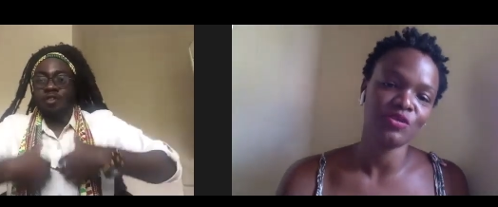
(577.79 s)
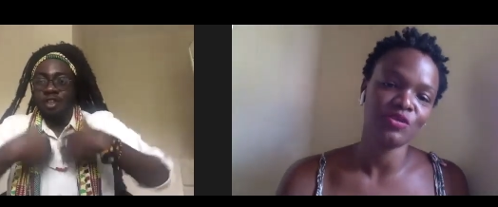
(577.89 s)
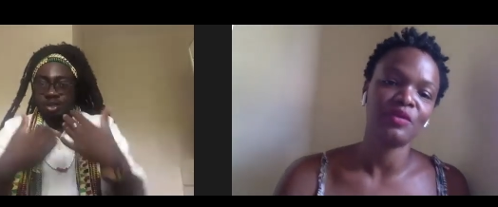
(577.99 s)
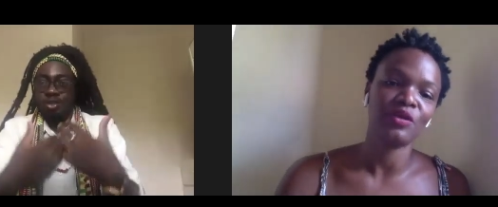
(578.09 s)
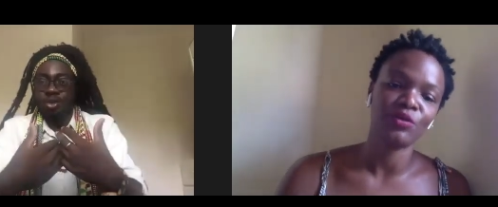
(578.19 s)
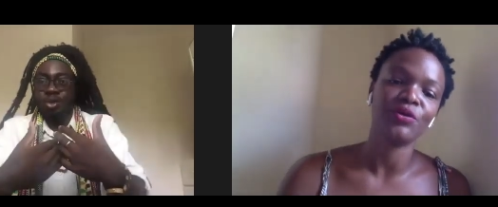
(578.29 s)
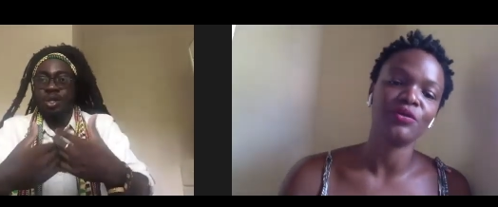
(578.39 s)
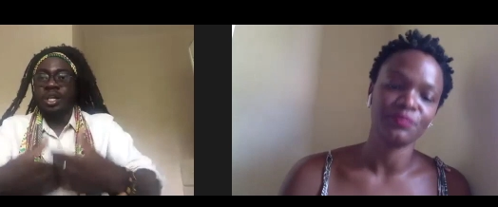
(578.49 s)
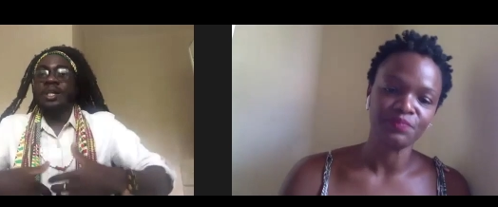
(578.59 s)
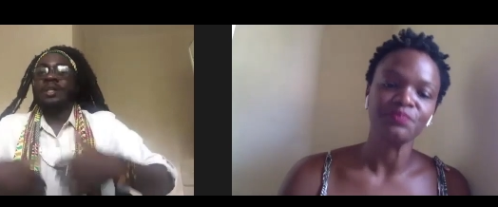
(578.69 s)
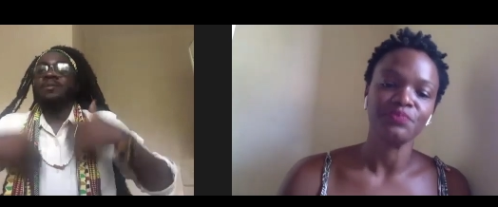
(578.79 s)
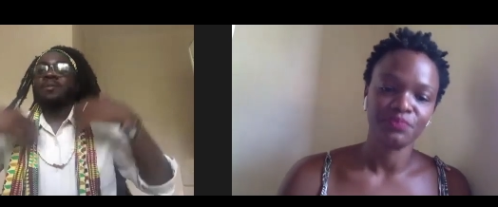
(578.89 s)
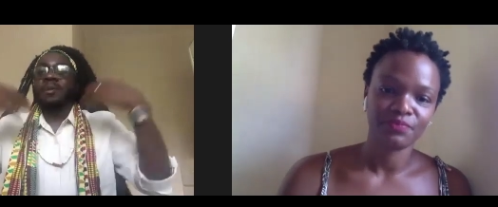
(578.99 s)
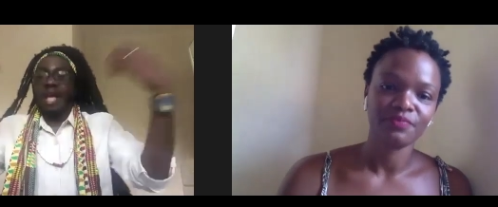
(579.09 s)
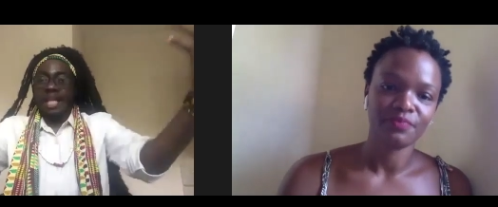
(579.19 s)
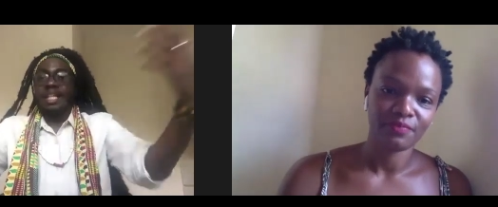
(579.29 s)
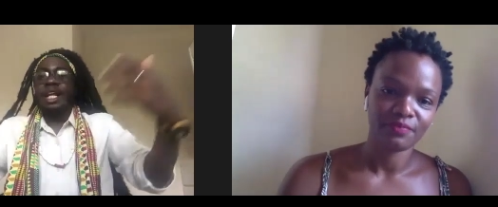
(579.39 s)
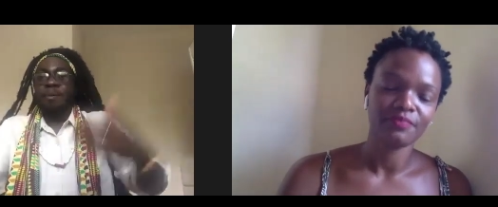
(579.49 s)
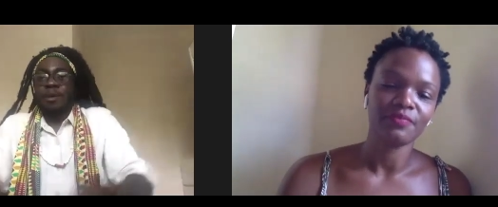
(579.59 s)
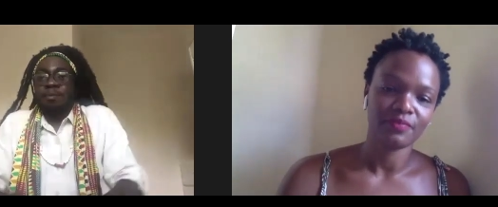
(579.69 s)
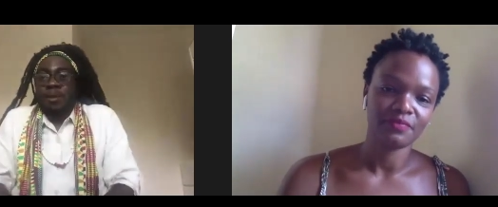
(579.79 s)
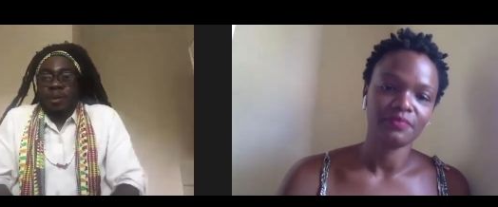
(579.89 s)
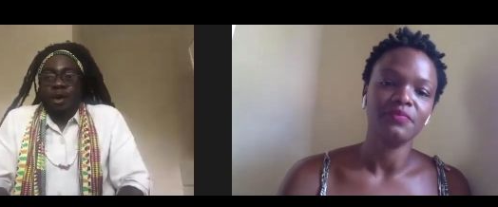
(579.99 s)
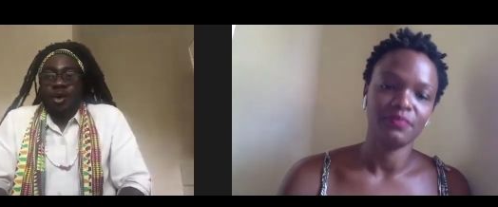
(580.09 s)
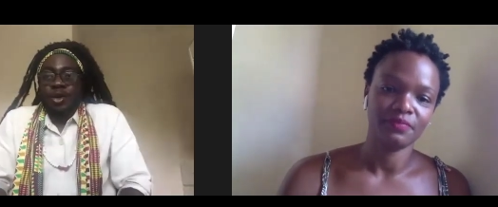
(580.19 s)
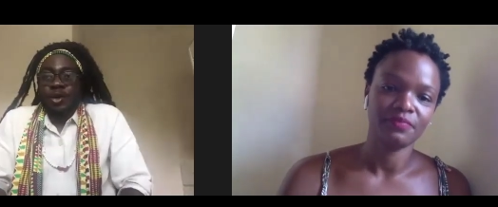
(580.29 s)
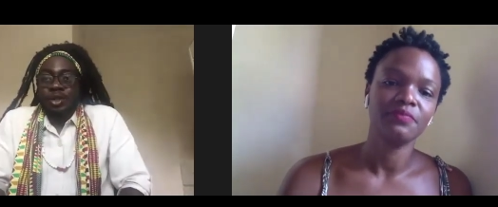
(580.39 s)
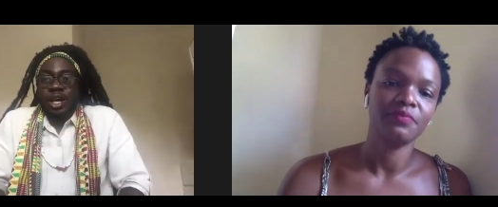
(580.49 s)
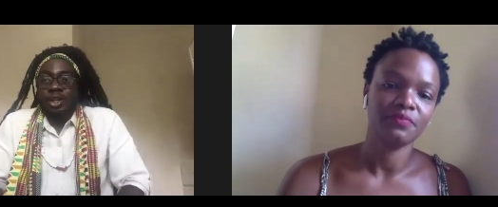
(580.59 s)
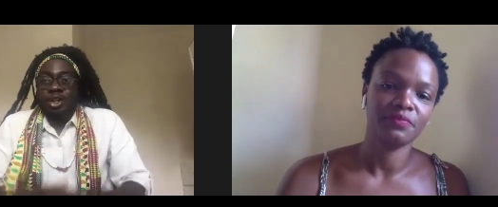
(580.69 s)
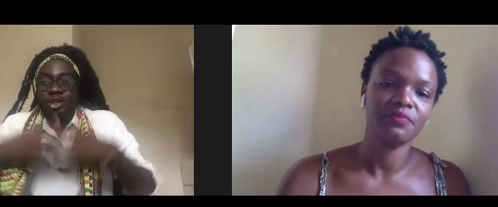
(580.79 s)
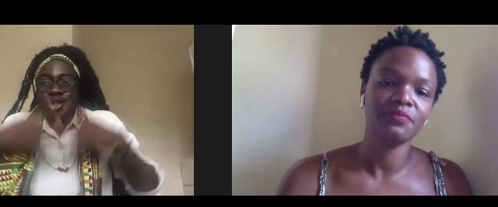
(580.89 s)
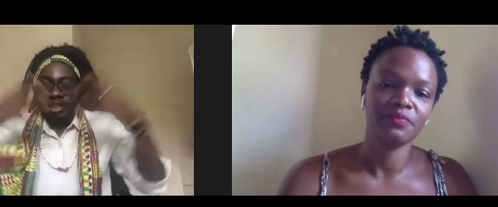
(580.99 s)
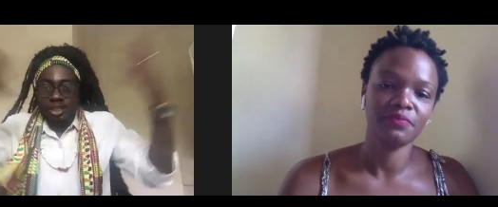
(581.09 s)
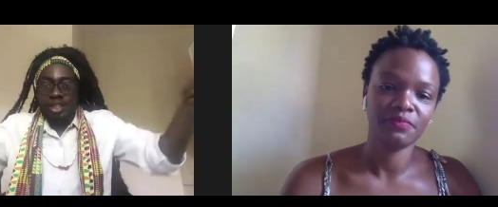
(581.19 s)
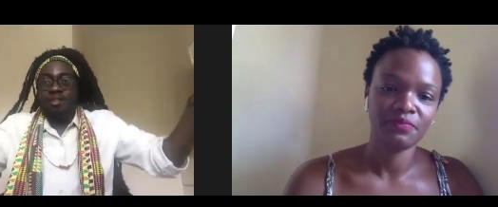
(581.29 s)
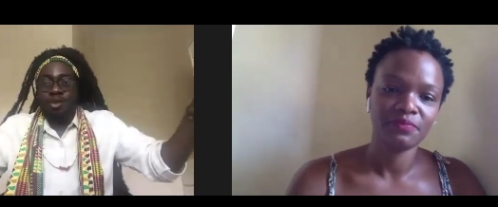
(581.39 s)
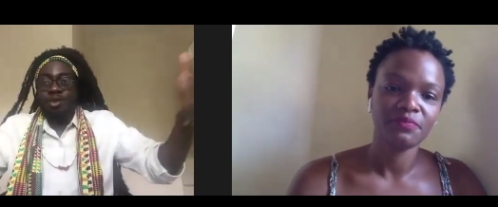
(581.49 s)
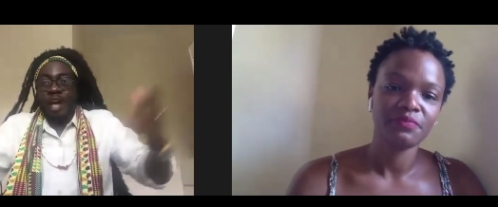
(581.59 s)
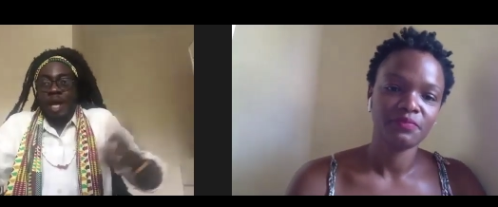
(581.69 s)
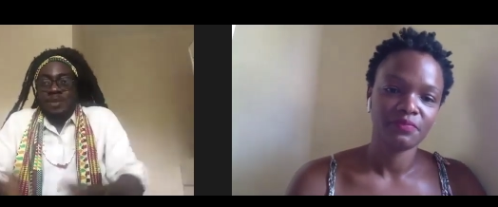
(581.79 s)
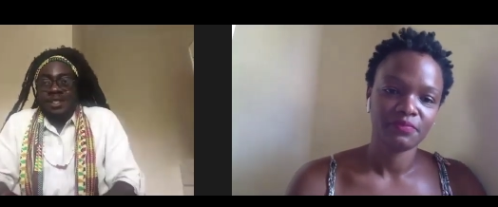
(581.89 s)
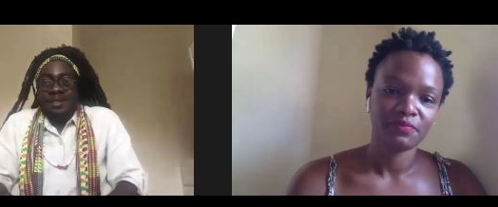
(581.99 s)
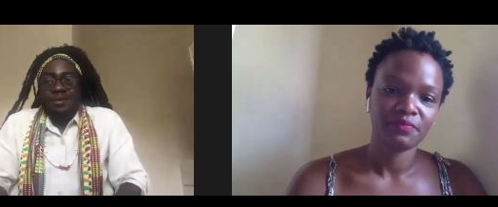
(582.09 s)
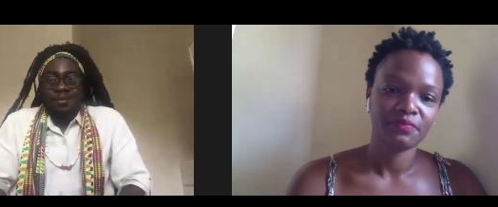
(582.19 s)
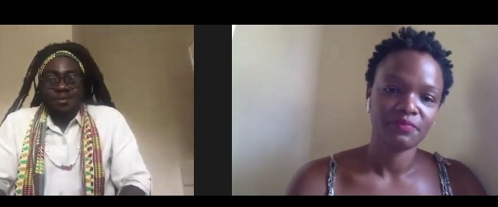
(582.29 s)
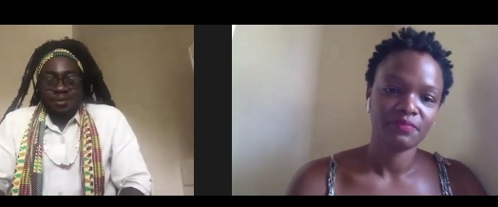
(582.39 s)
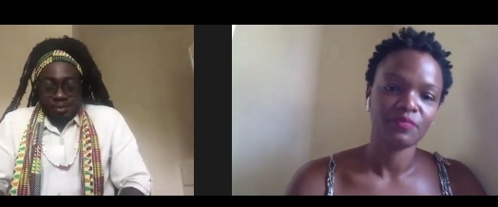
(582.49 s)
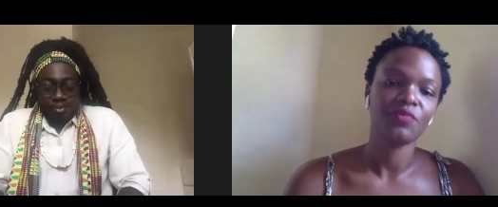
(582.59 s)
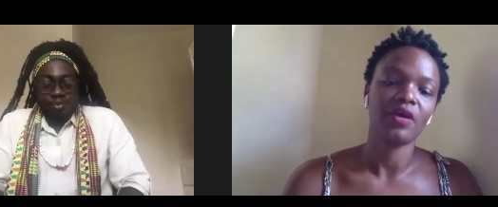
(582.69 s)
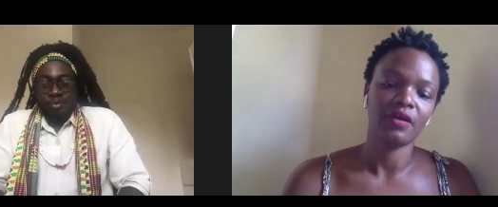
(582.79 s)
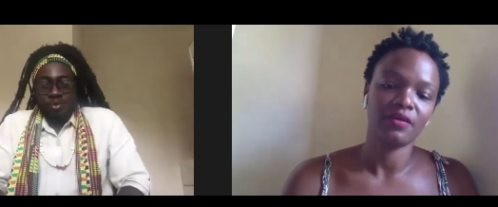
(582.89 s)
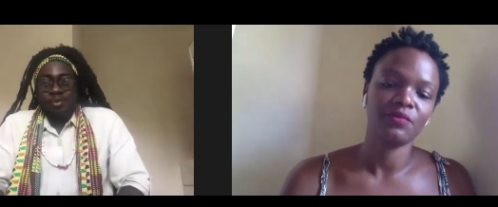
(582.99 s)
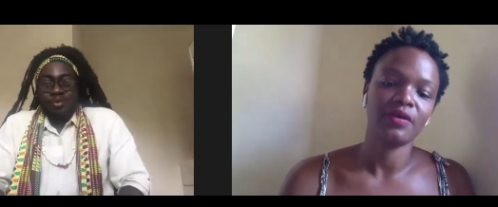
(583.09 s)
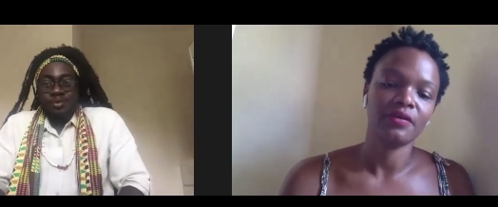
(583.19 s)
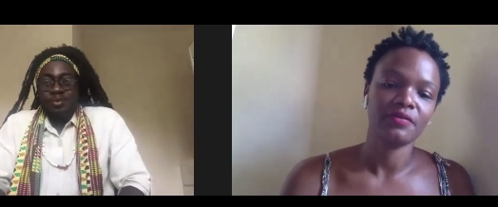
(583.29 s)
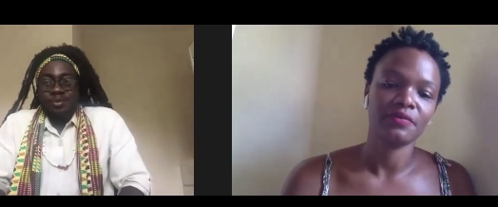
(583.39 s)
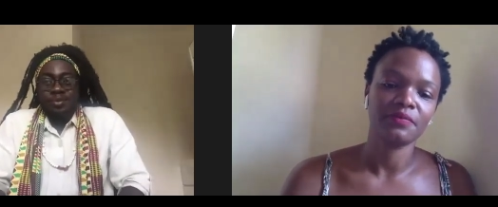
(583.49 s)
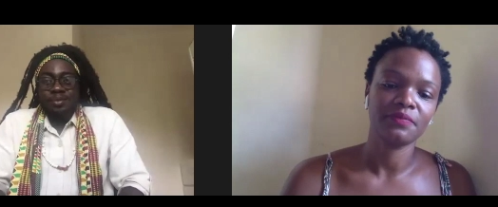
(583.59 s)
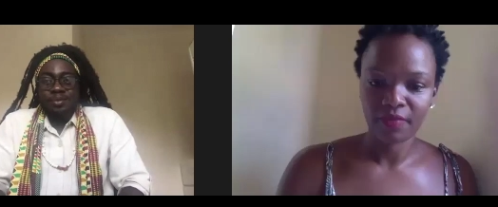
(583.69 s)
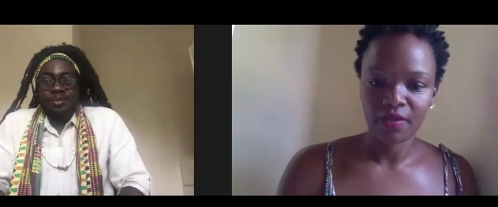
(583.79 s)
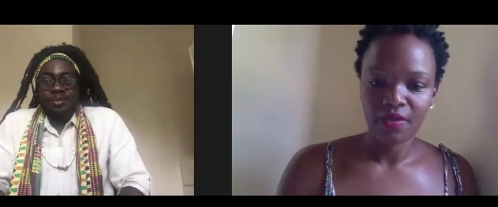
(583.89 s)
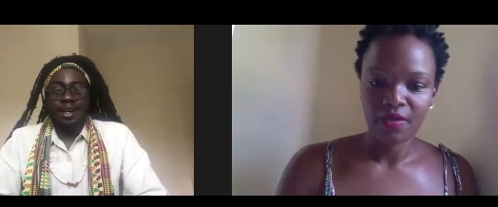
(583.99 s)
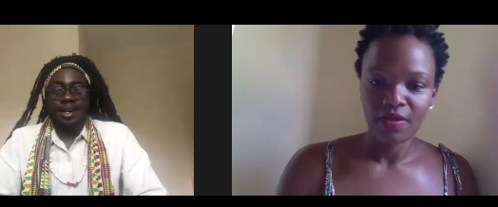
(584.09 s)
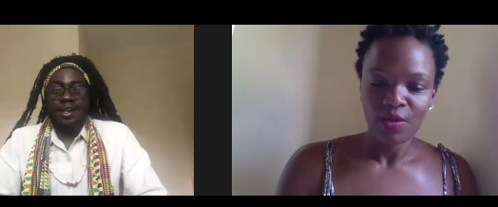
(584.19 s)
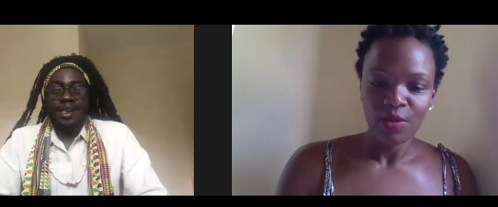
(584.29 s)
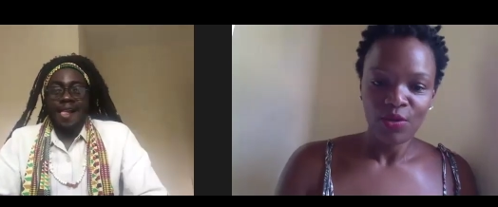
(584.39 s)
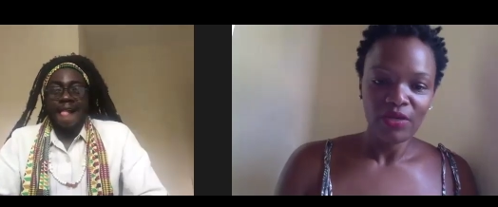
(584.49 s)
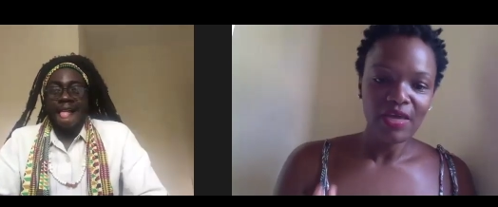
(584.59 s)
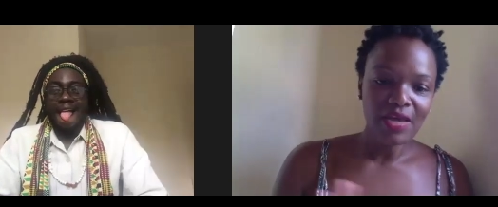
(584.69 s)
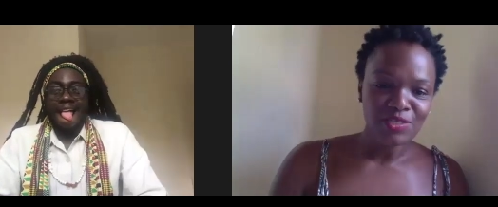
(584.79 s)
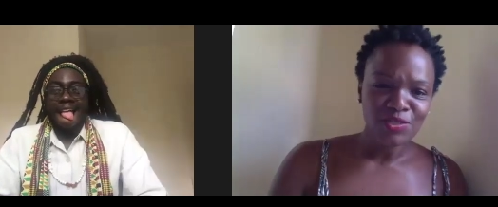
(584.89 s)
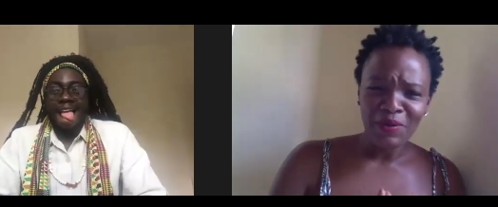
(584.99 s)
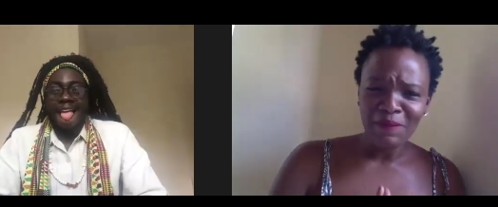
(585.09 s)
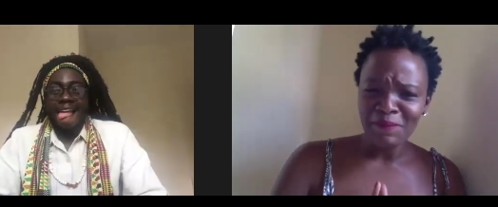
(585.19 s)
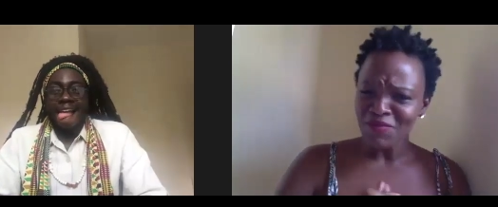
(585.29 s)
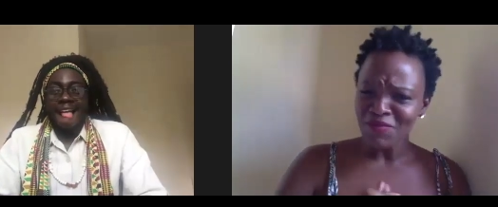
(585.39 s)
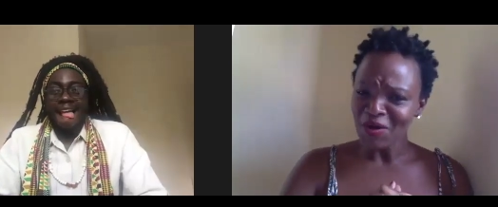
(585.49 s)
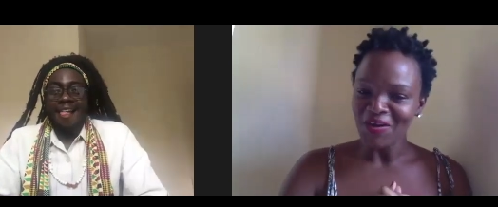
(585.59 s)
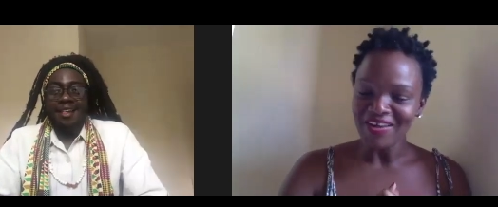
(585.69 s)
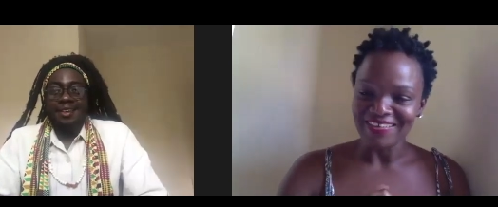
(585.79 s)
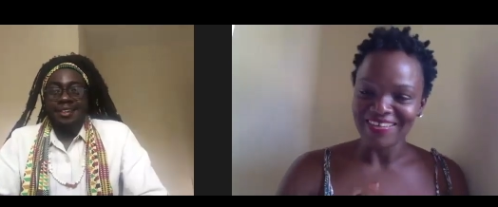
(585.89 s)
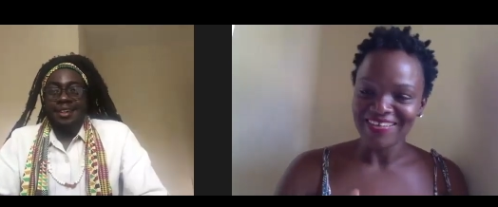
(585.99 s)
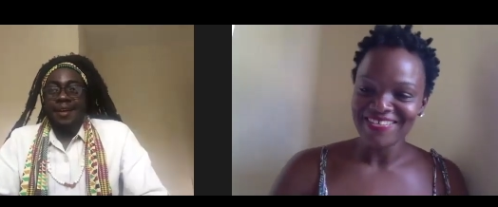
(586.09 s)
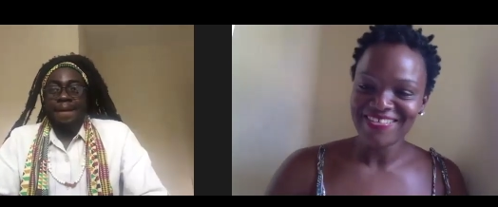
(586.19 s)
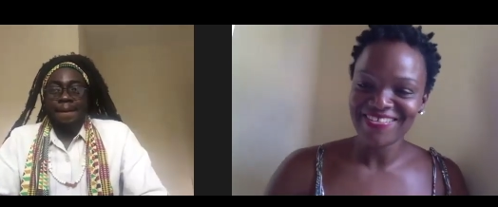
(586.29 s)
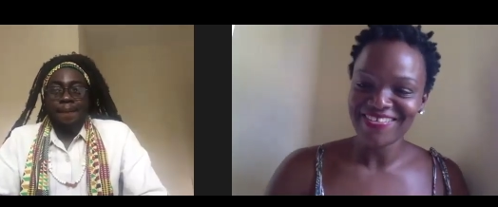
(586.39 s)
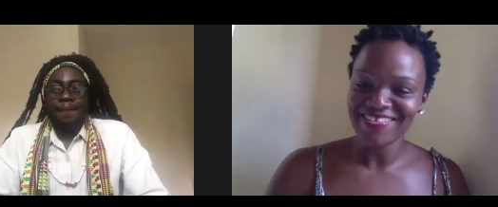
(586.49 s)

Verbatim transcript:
Speaker 1: something good and helping people out and you're creating mm-hmm. good.
Speaker 2: Right, right. Okay, so we're moving on. So